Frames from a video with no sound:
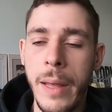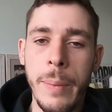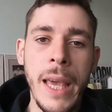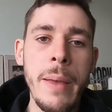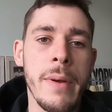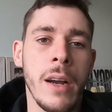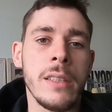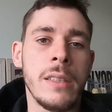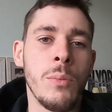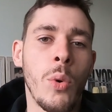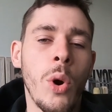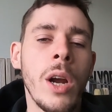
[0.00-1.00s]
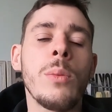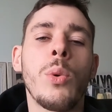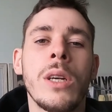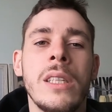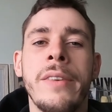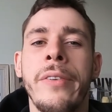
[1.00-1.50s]
it, became more and
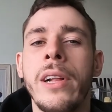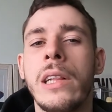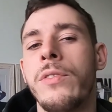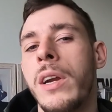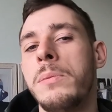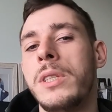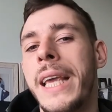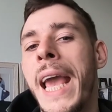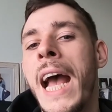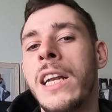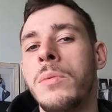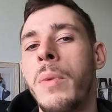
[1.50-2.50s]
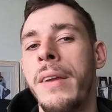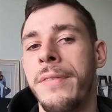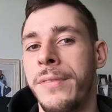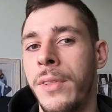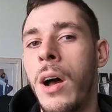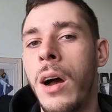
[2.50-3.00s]
more difficult for him to catch my
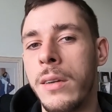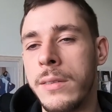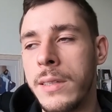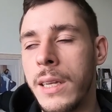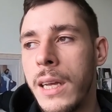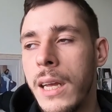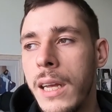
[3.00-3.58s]
flaws.